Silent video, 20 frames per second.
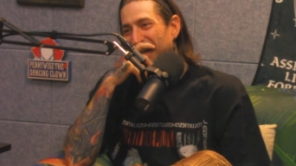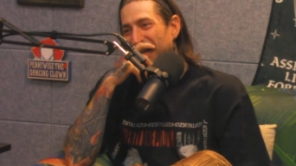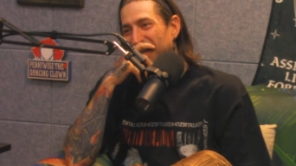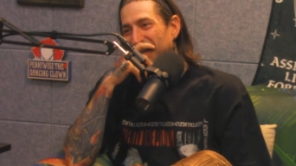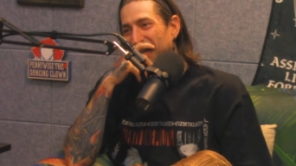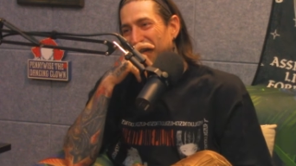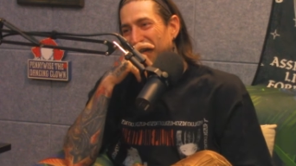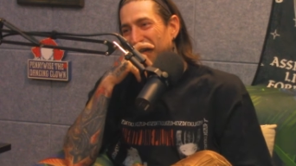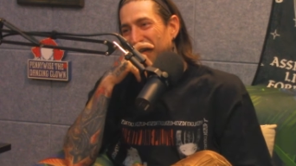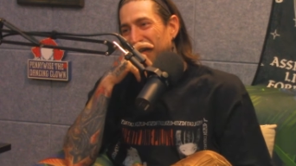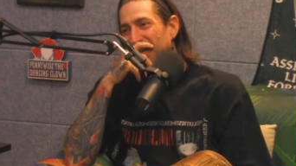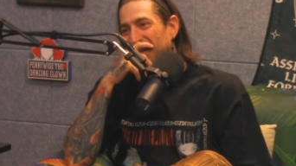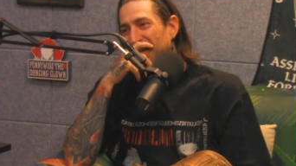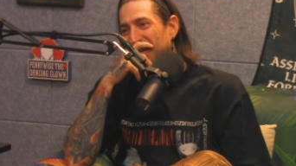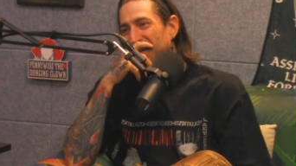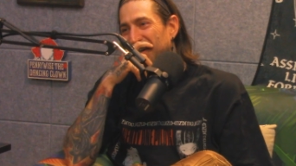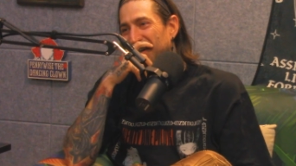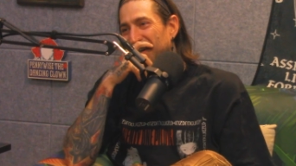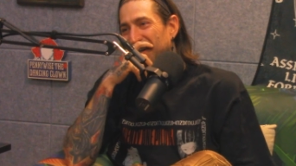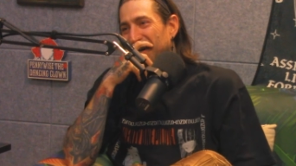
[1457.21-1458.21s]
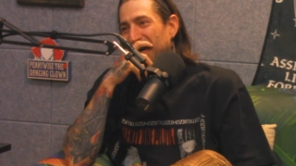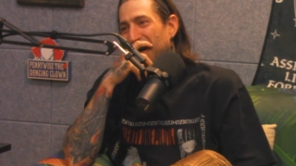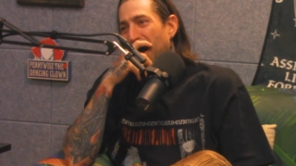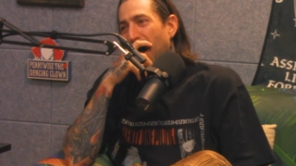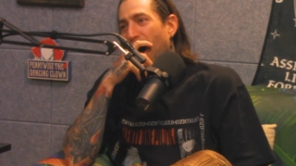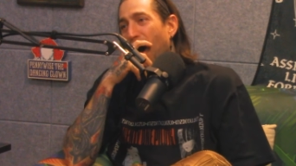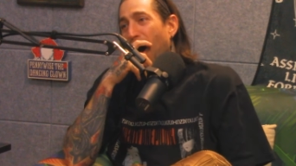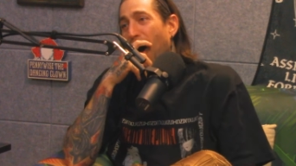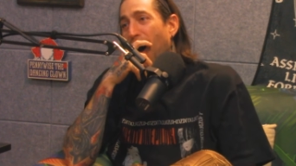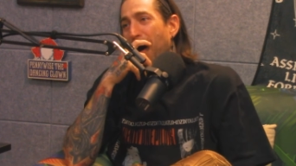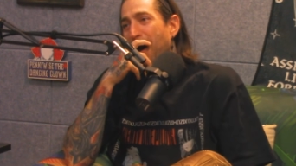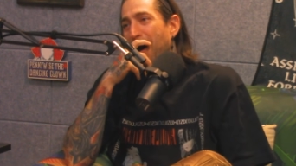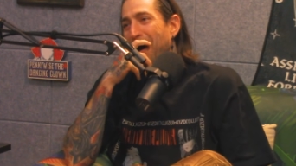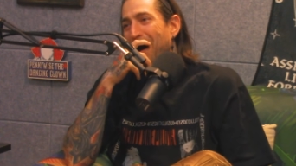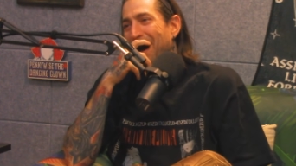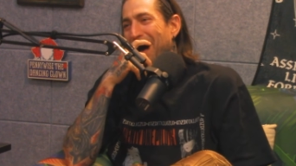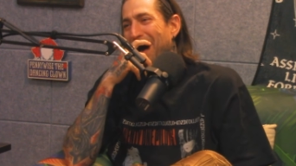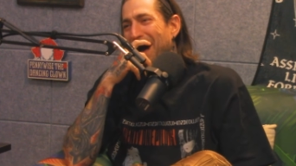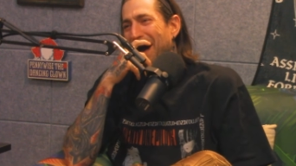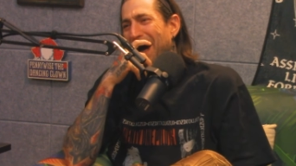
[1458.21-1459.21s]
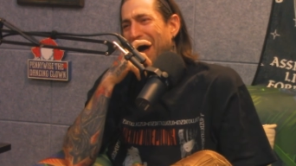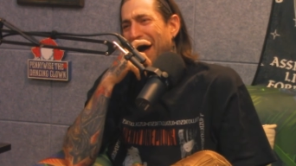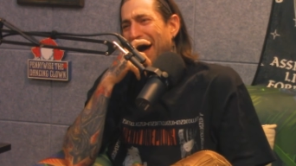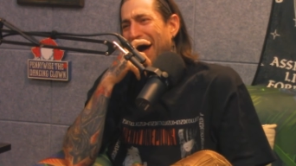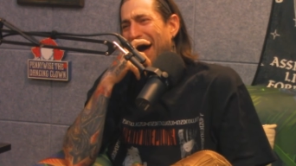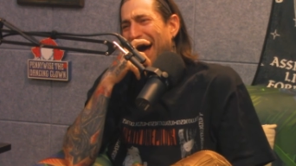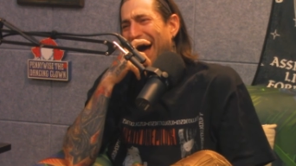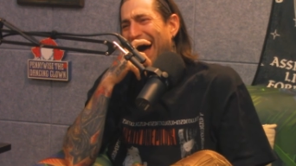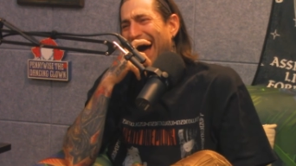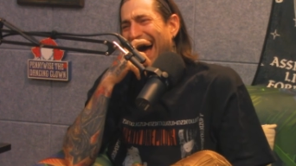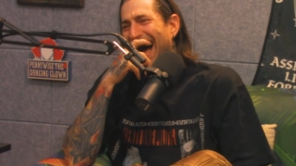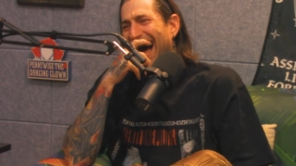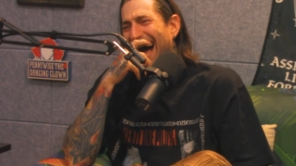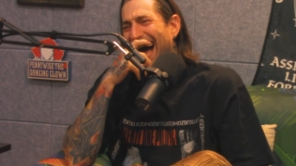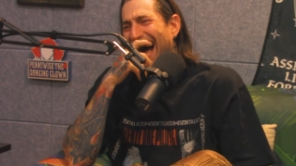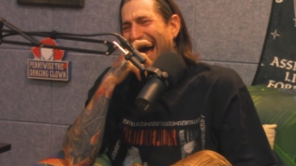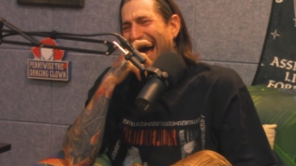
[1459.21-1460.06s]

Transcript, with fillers: I fought like hell to get this sucker up there.